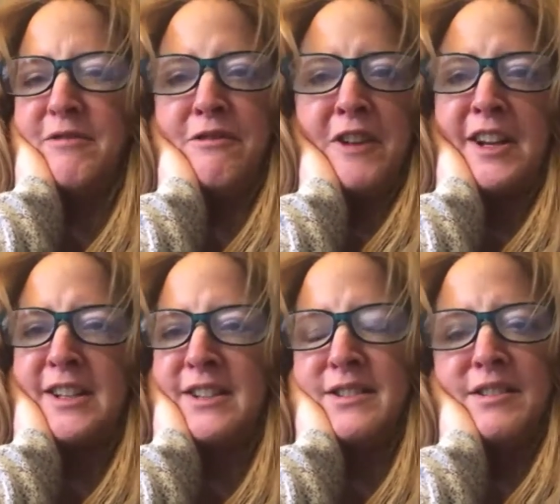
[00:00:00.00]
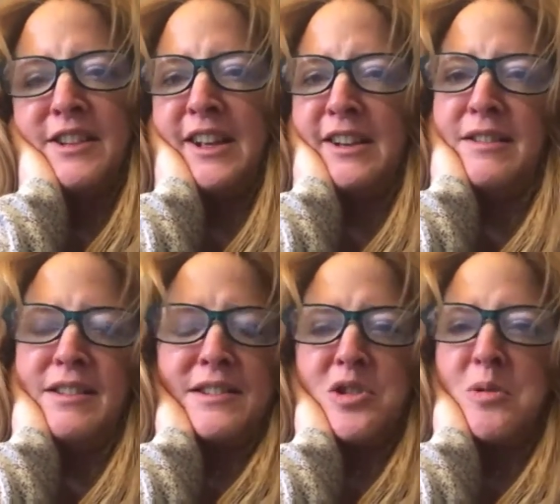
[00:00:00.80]
funny in
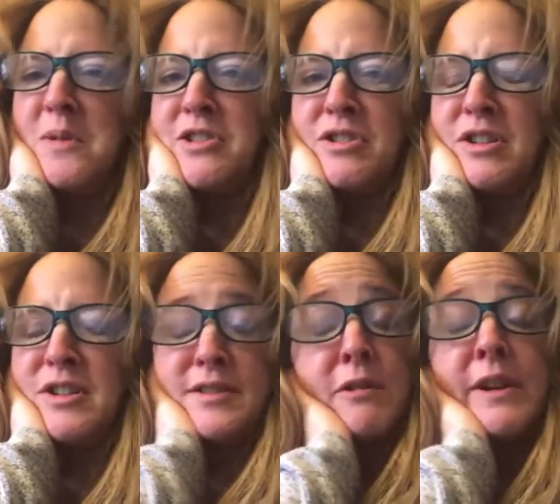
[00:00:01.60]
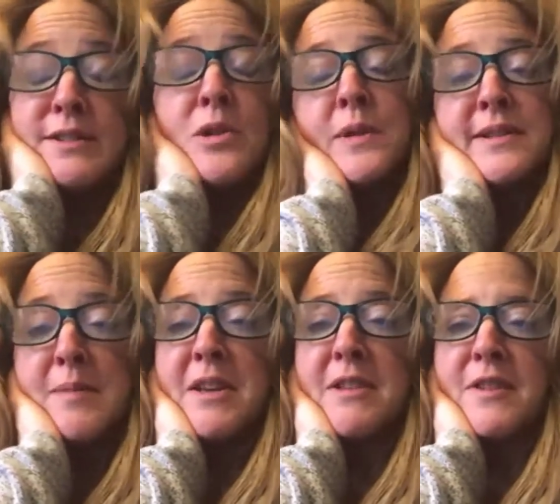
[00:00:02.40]
the situation because there is always
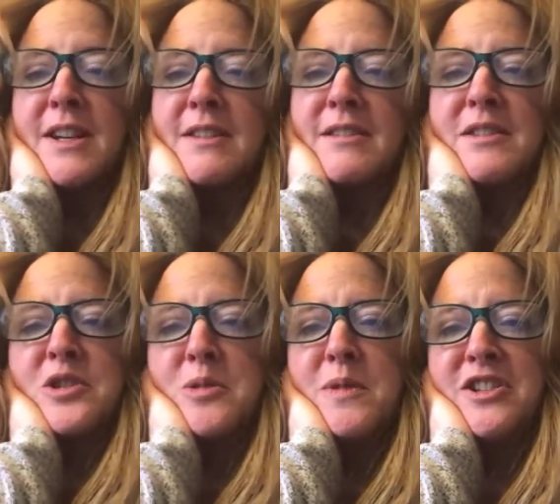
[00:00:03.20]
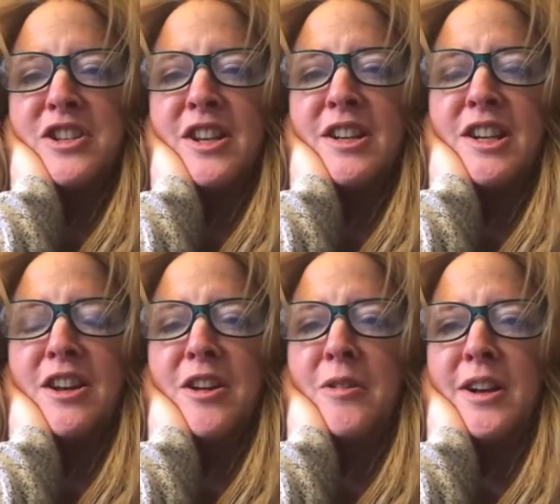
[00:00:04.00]
something funny in the situation,
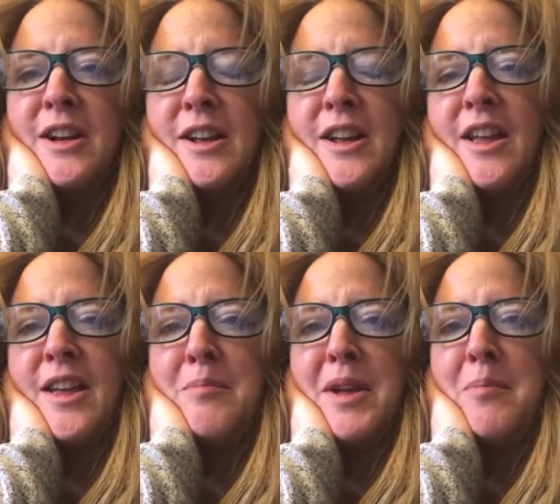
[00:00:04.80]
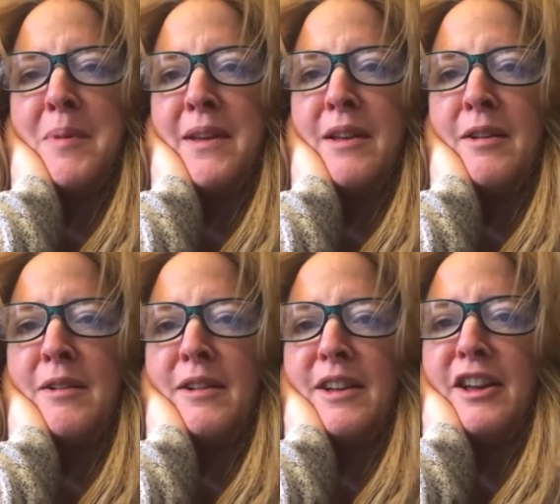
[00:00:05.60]
and it might be
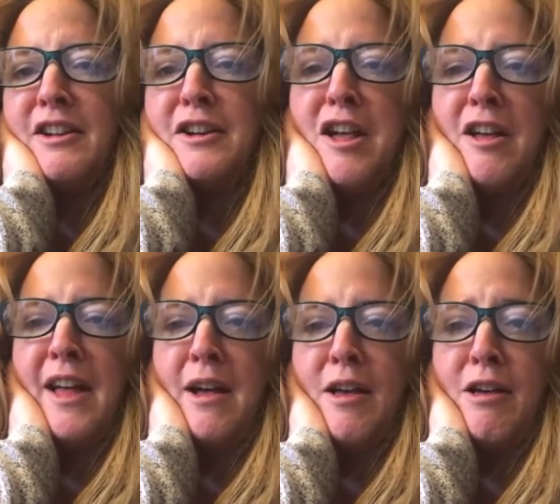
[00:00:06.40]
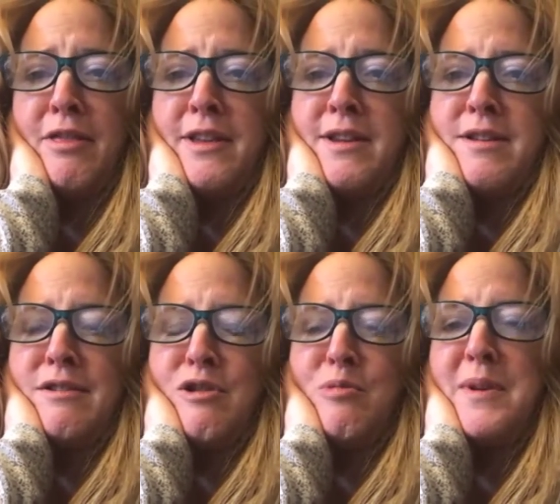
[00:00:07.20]
an unhealthy
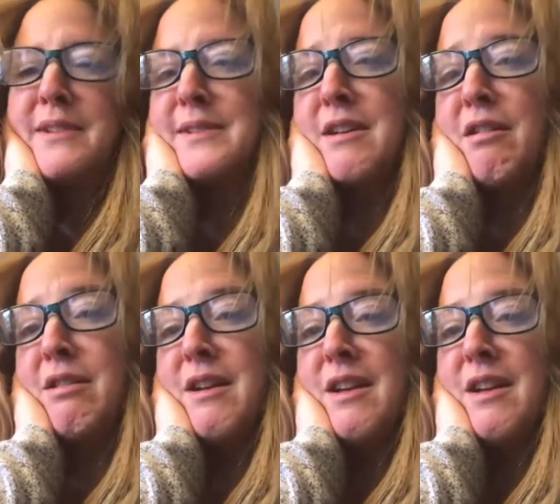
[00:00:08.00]
coping skill,